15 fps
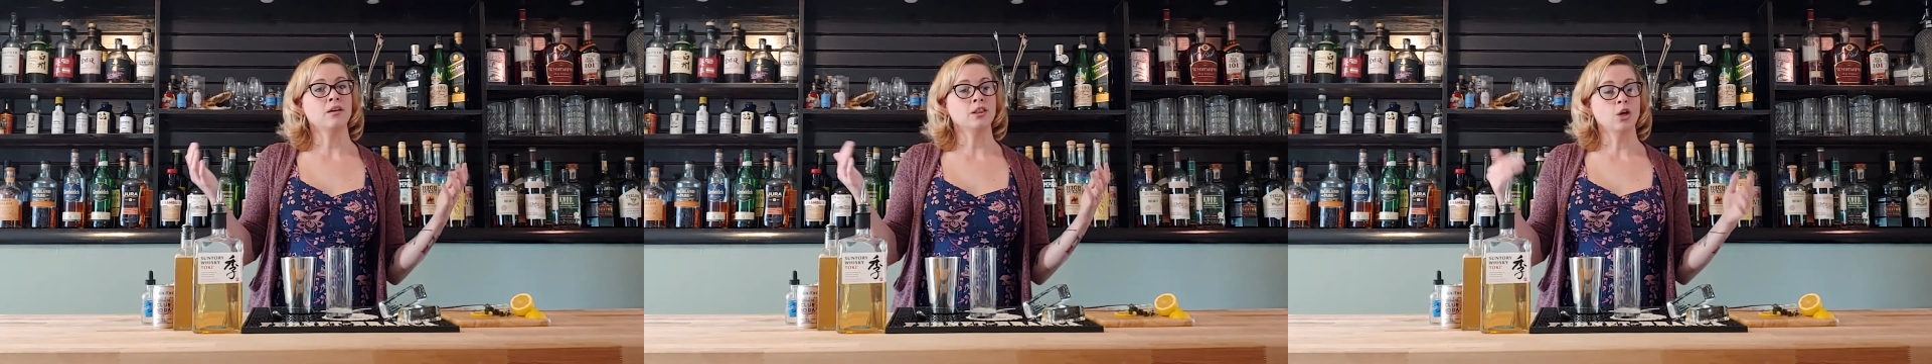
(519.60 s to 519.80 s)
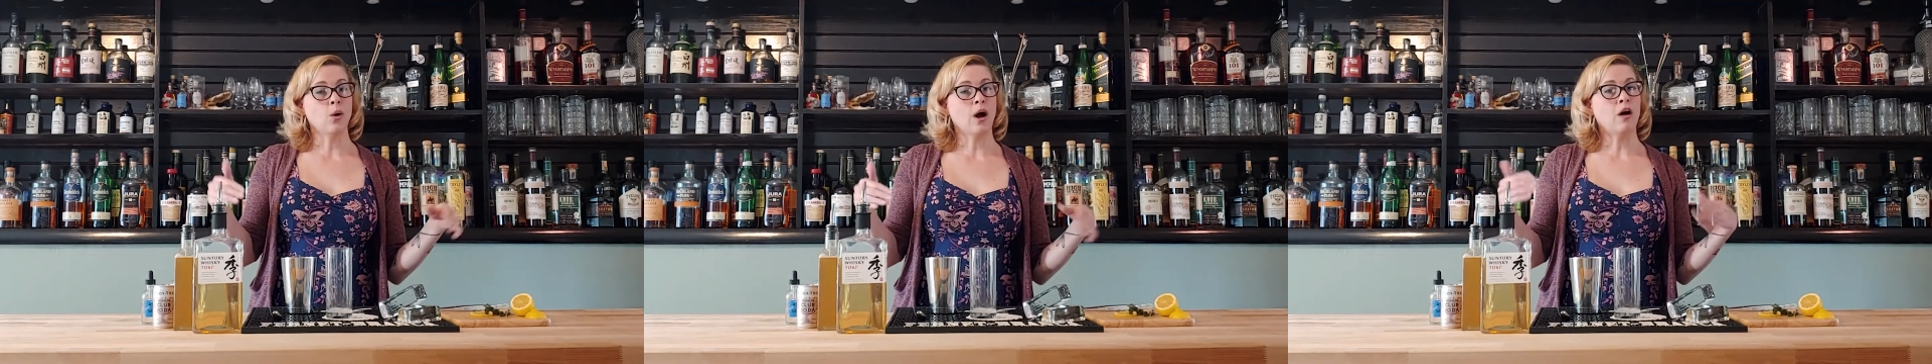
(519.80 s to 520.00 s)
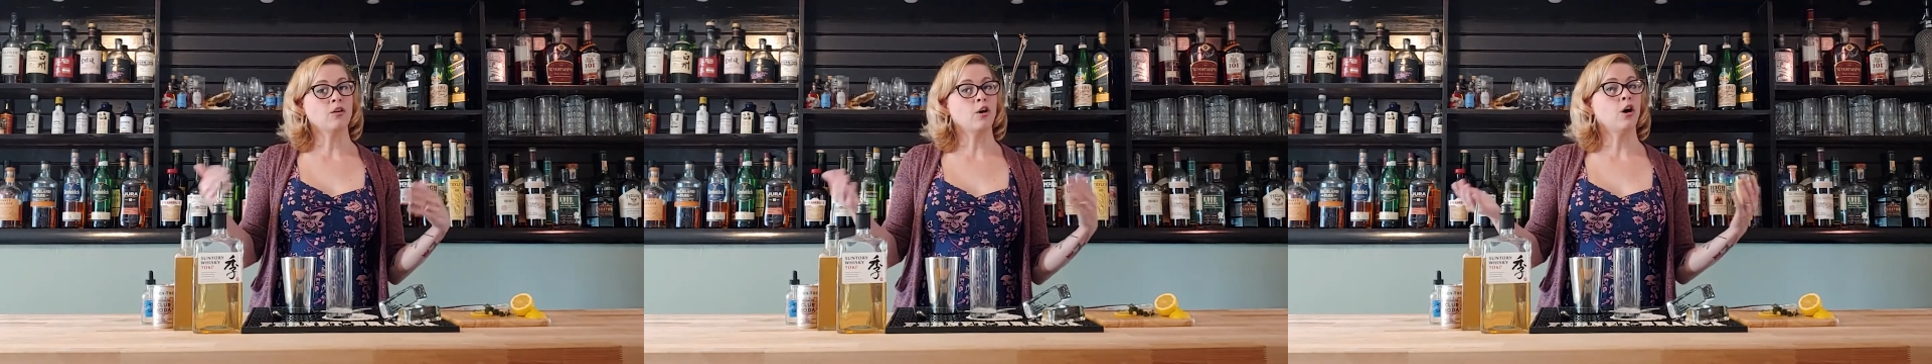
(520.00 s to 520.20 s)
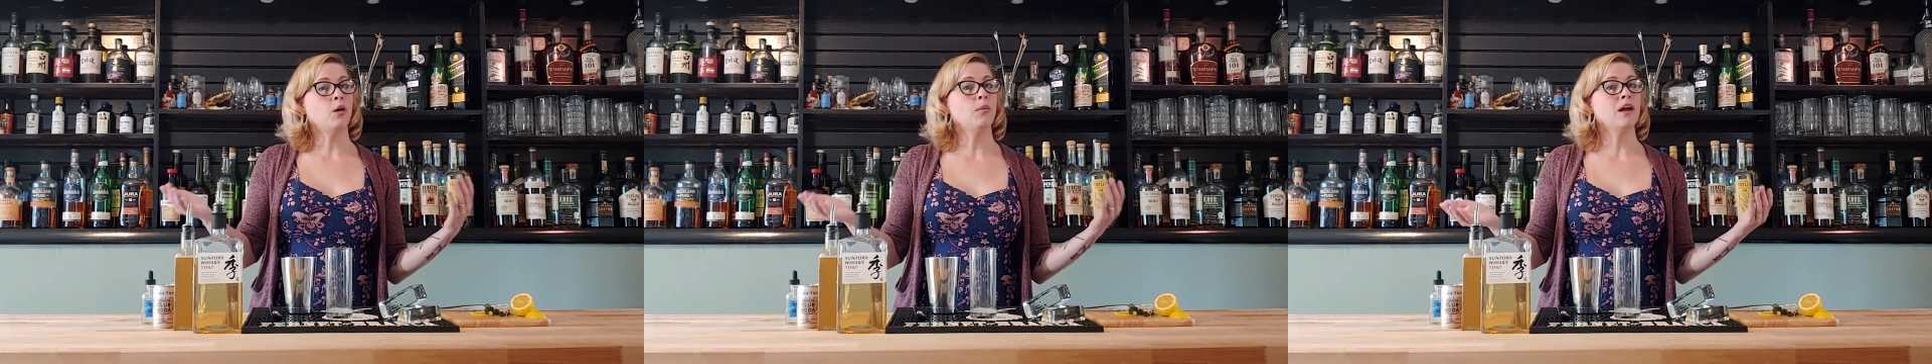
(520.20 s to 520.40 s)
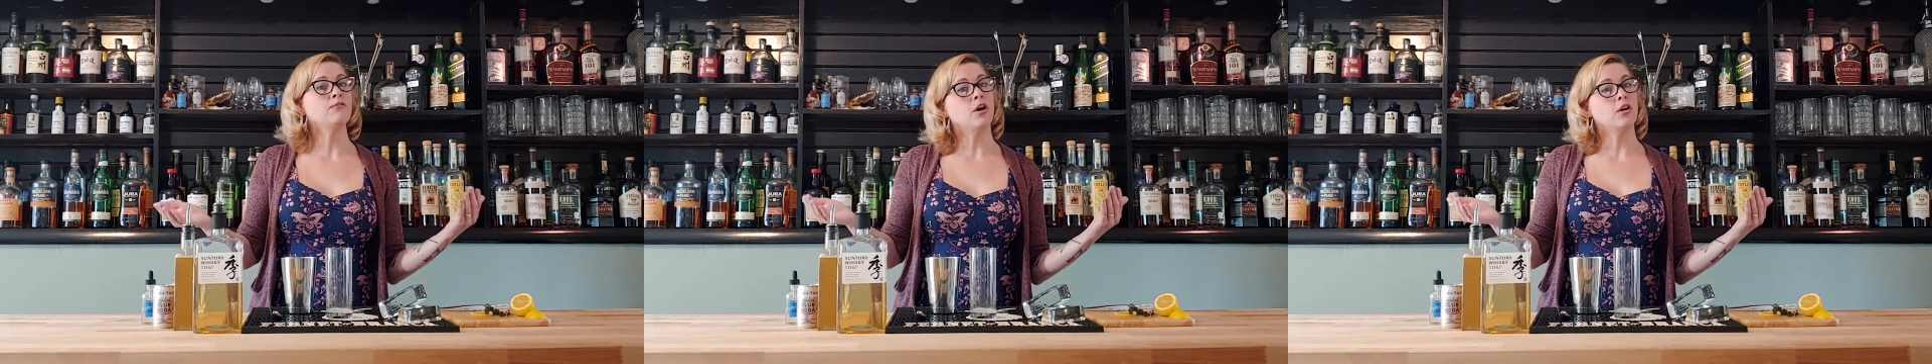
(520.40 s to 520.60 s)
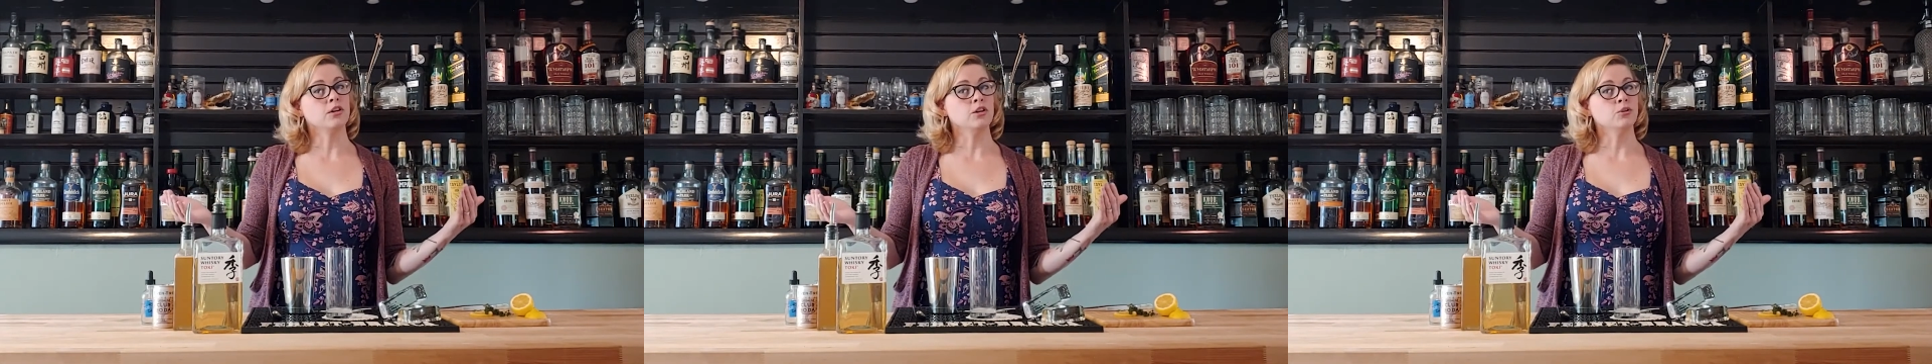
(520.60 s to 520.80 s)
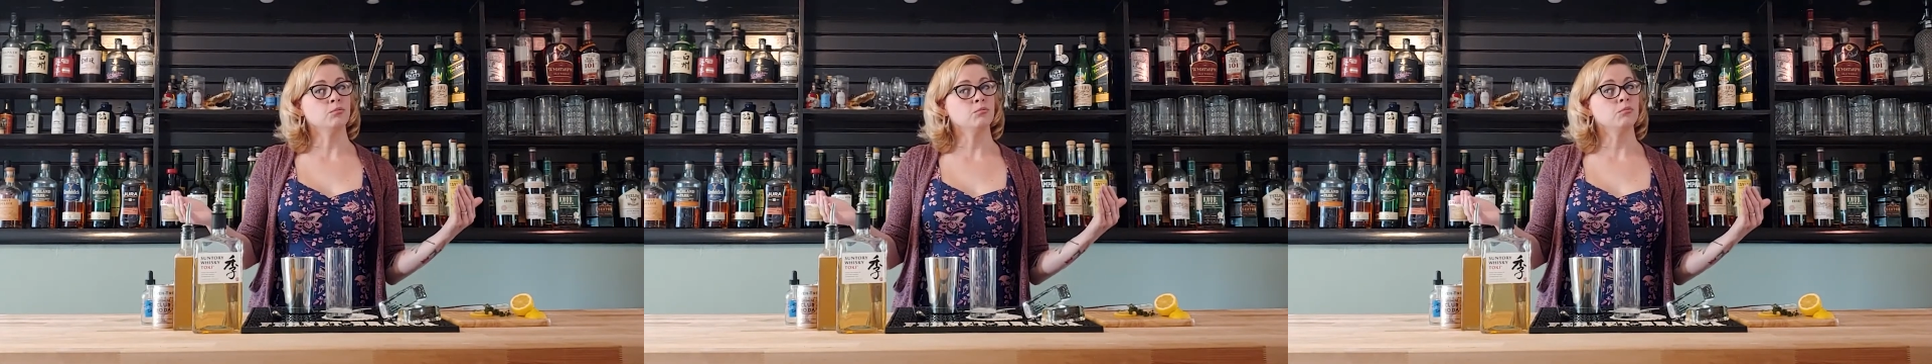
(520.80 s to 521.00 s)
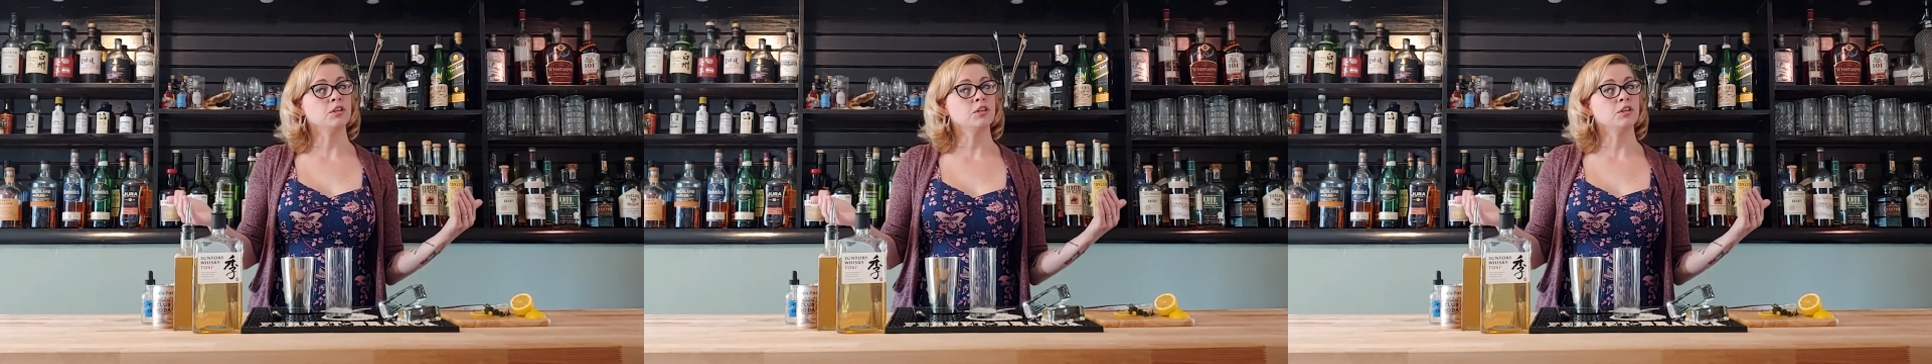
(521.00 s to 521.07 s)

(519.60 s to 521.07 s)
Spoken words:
low alcohol by volume,